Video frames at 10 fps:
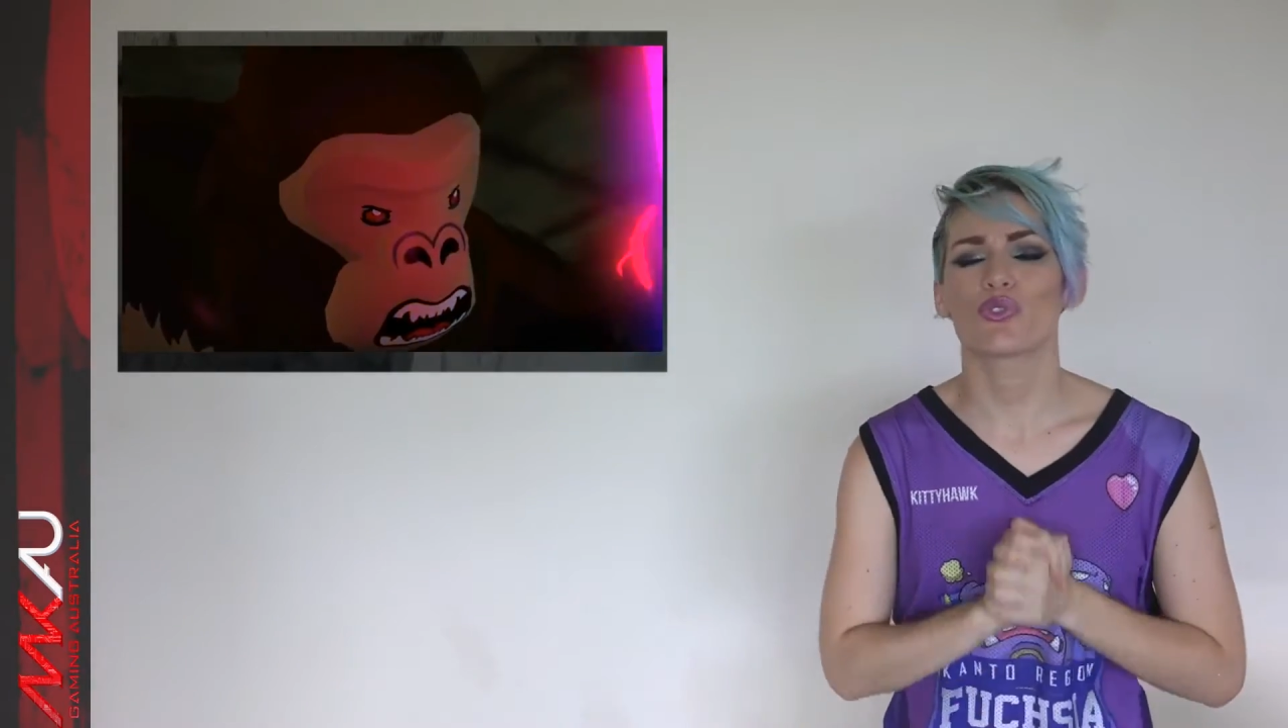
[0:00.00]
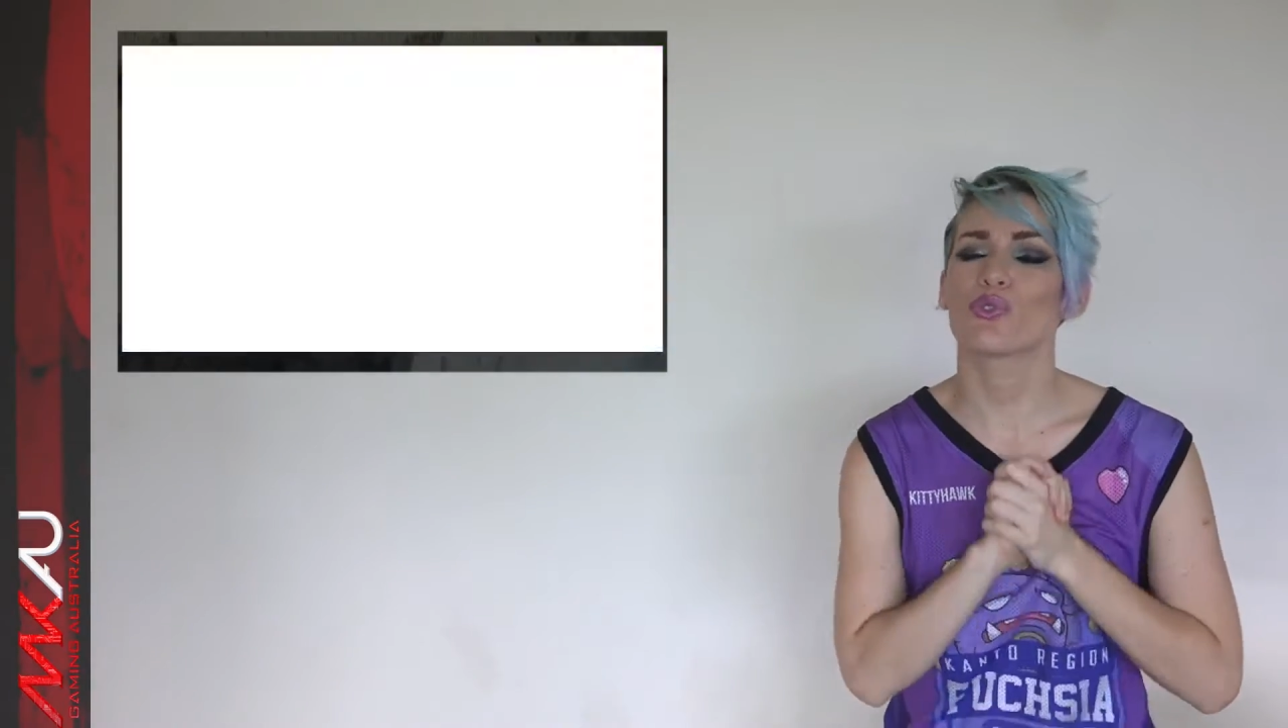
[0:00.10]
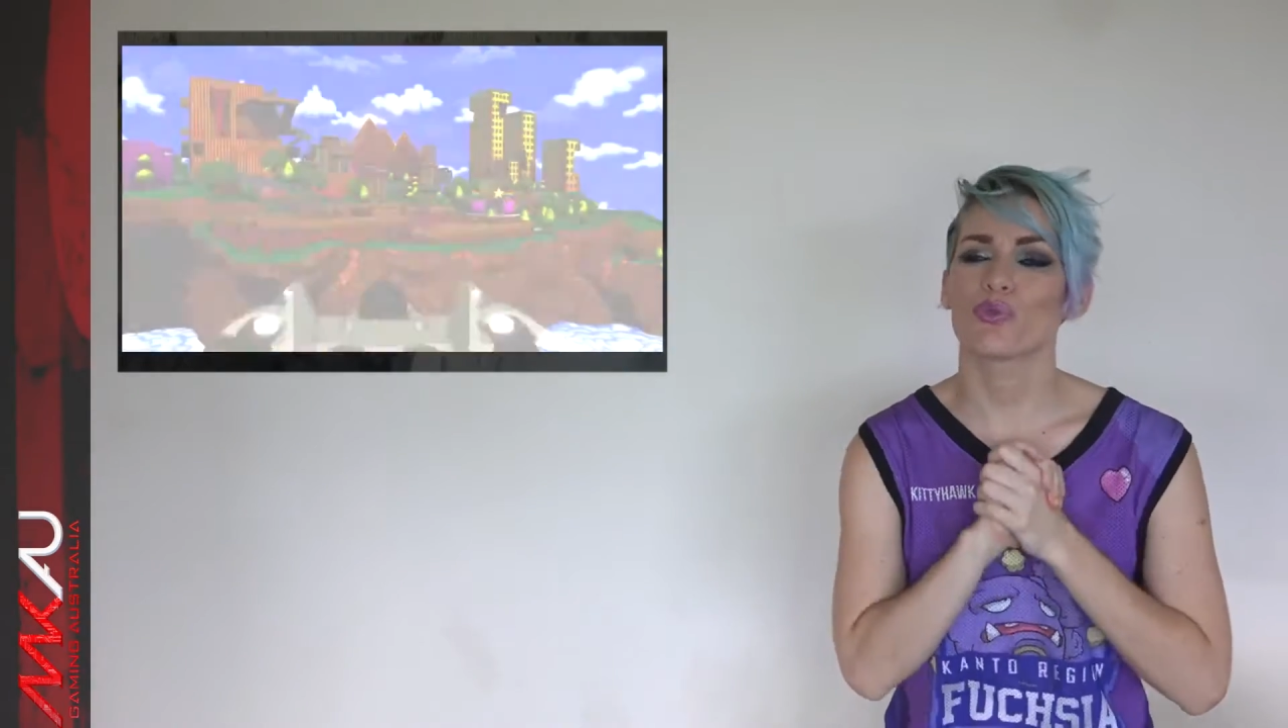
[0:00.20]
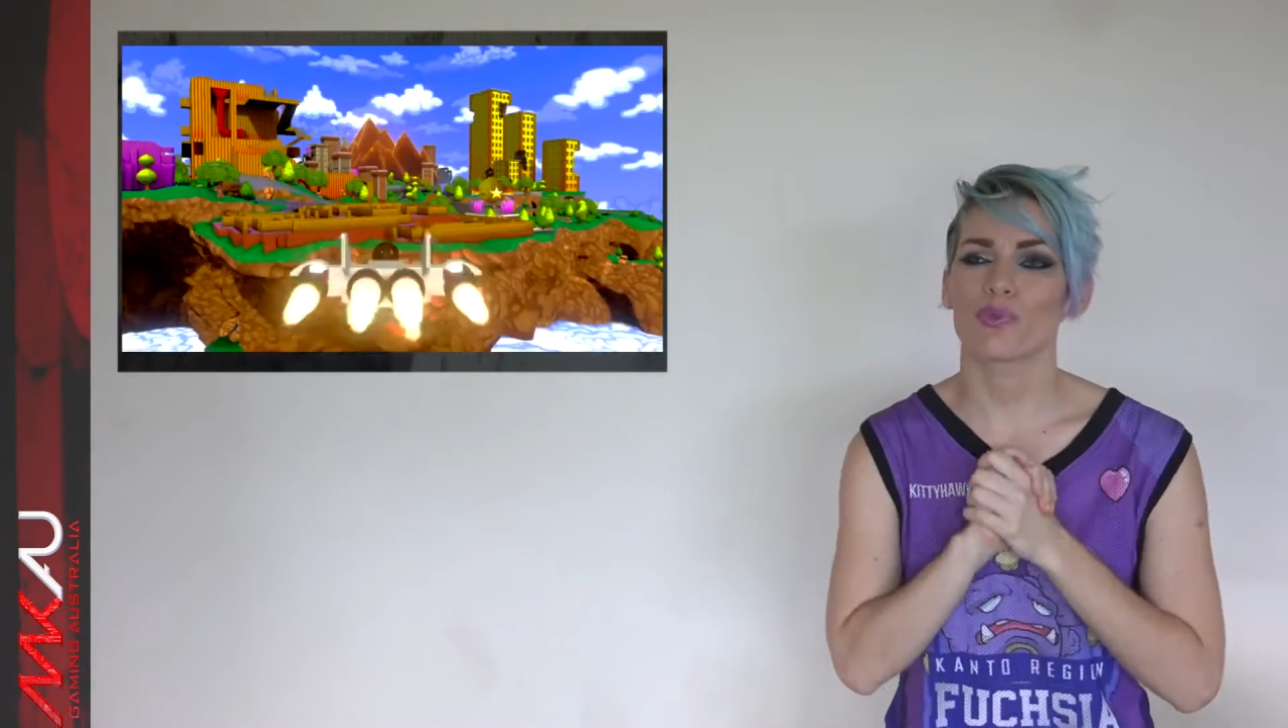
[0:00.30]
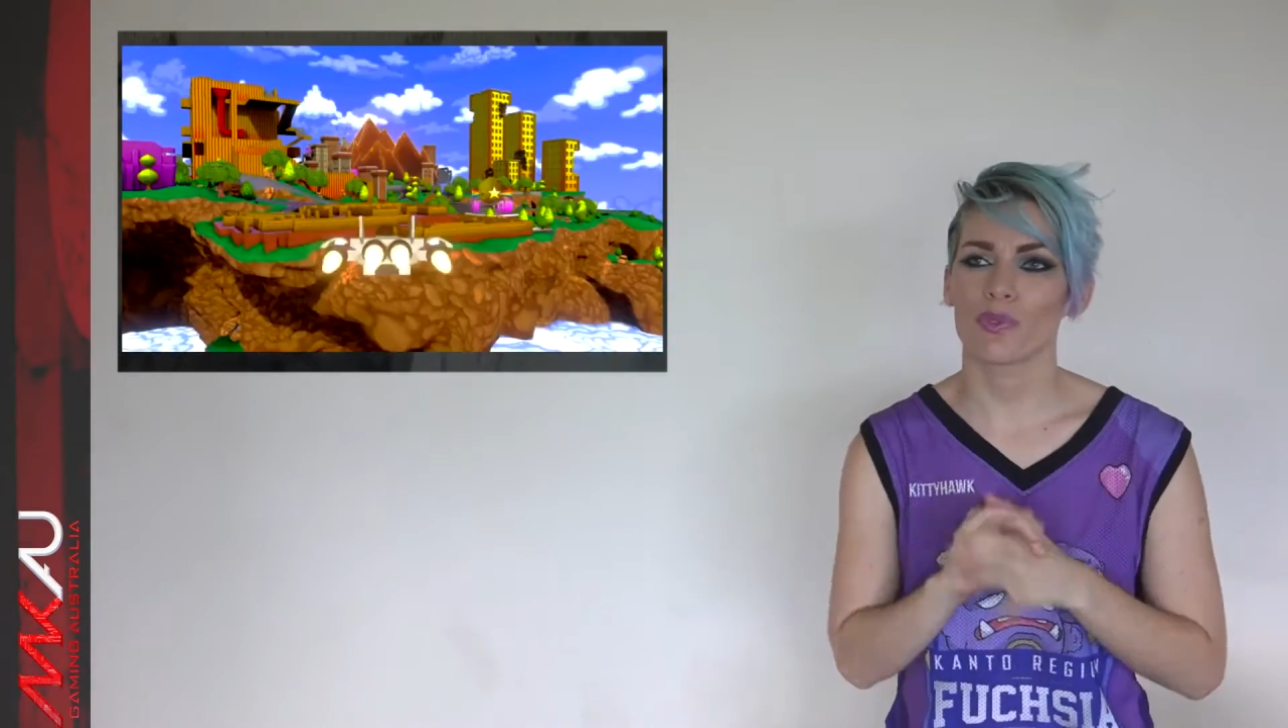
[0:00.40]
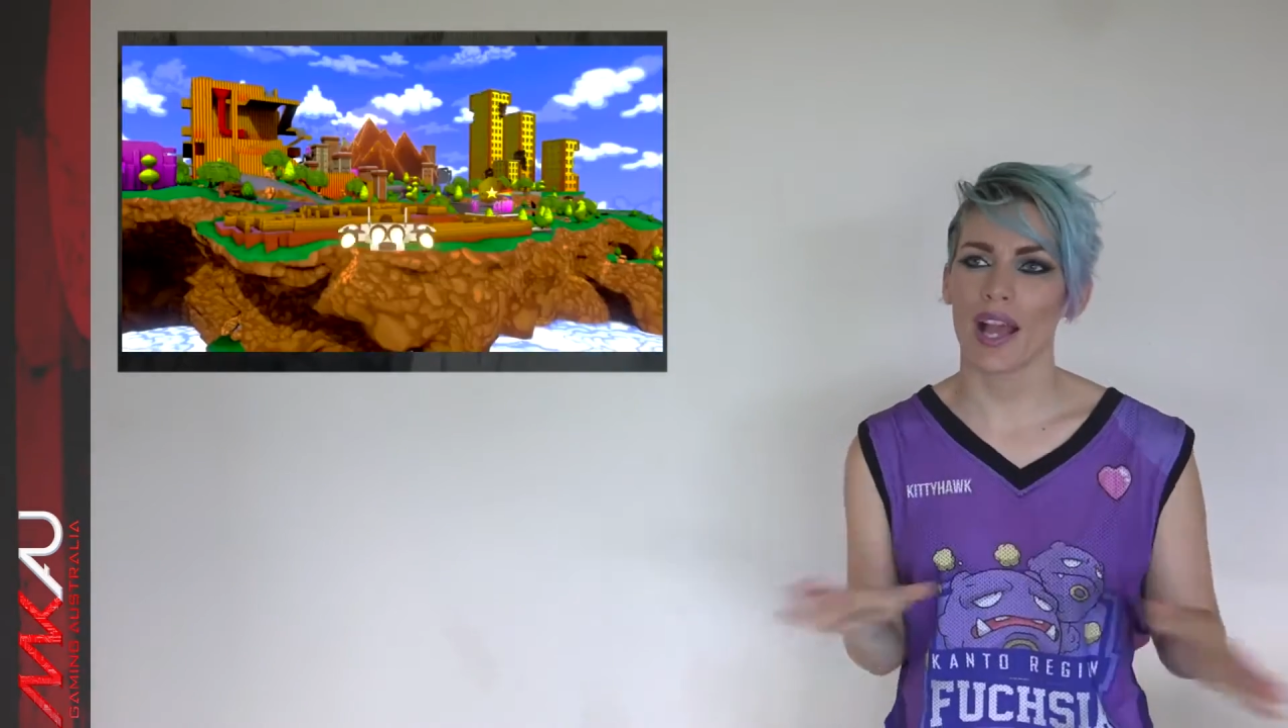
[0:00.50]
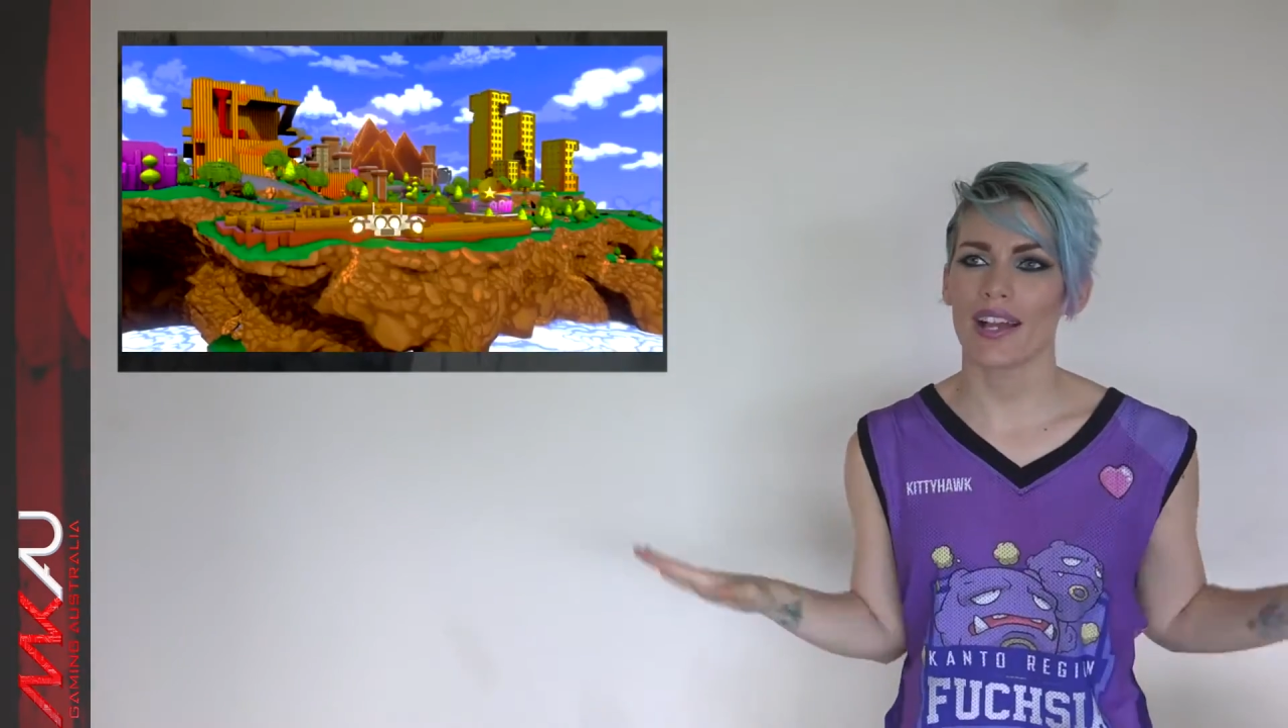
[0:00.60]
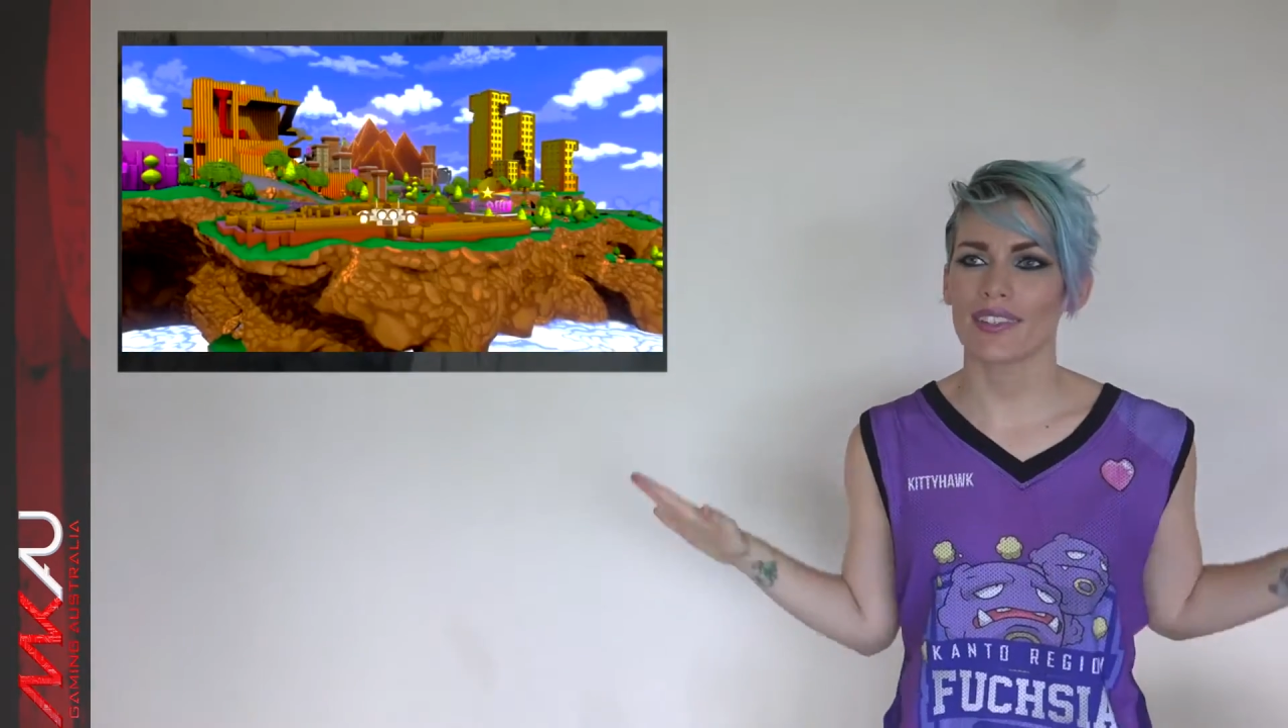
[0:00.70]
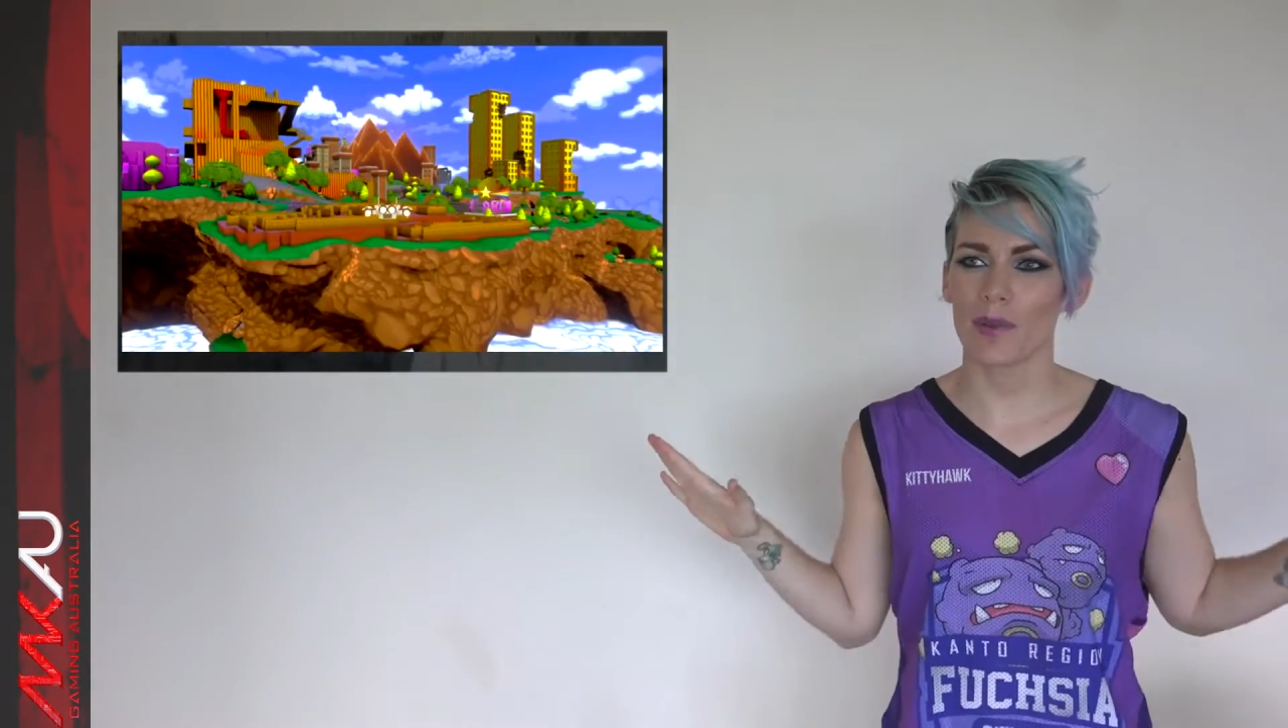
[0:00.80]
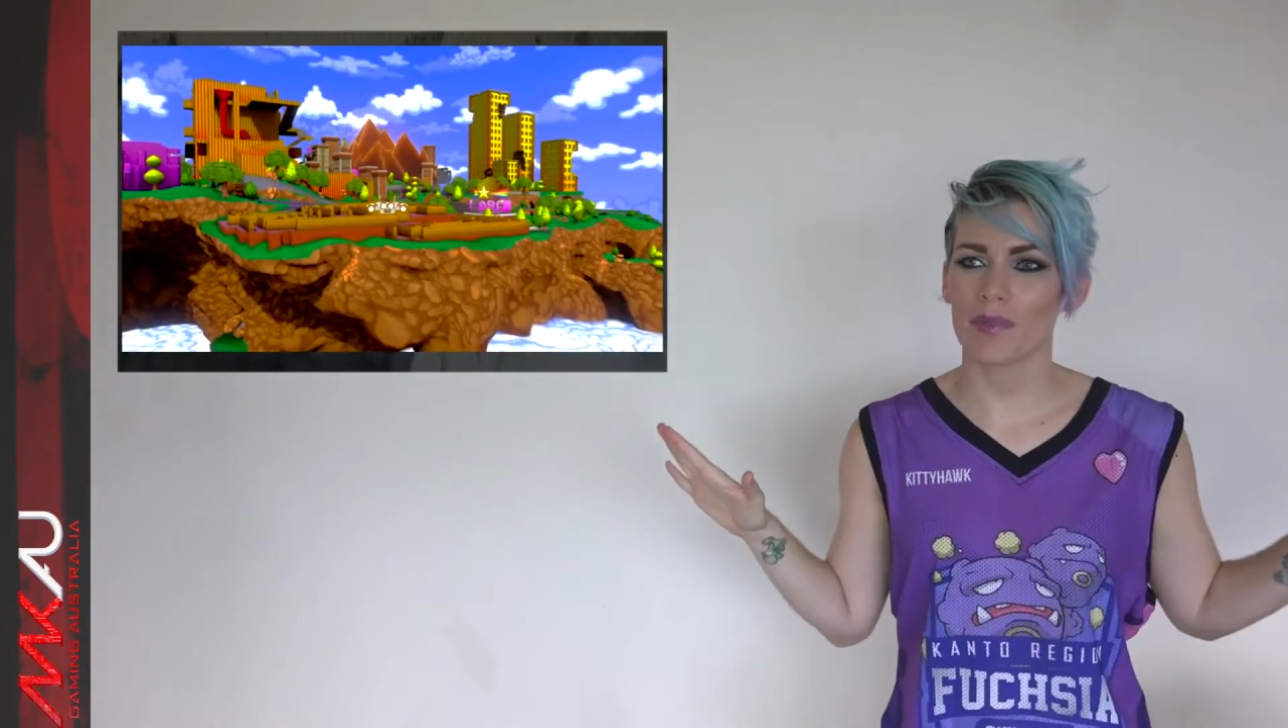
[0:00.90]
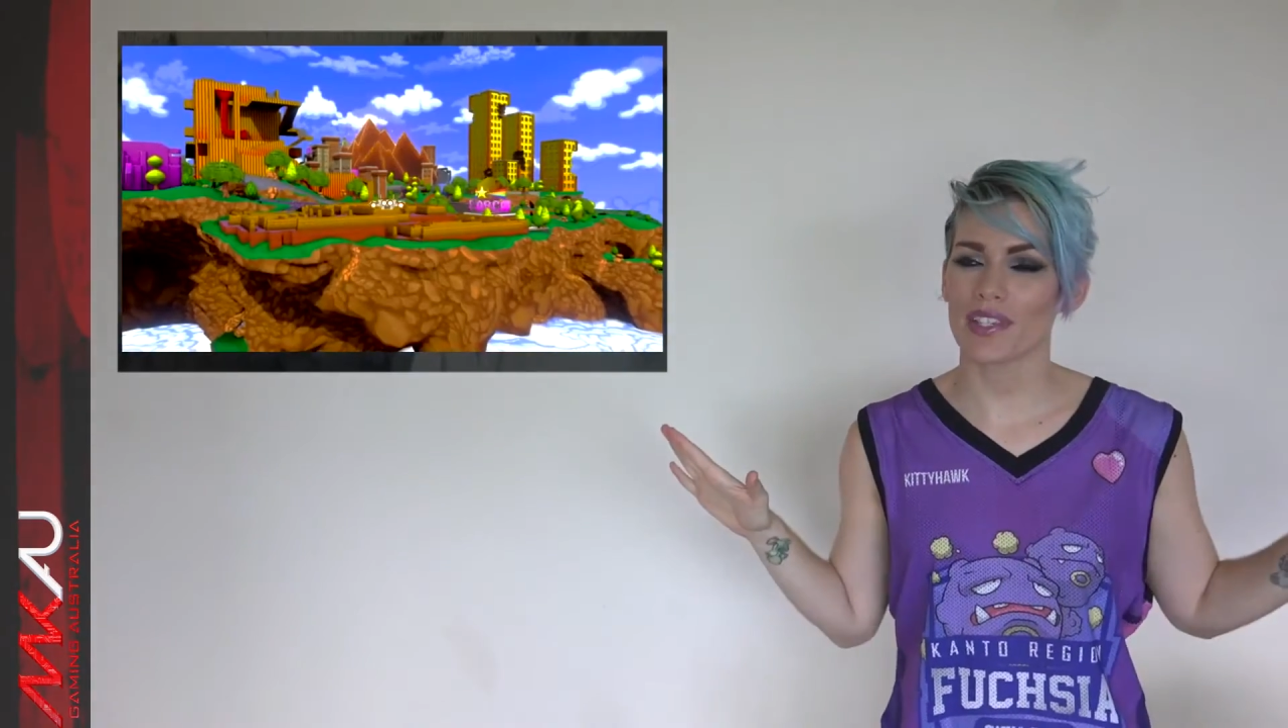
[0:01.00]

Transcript: to round up the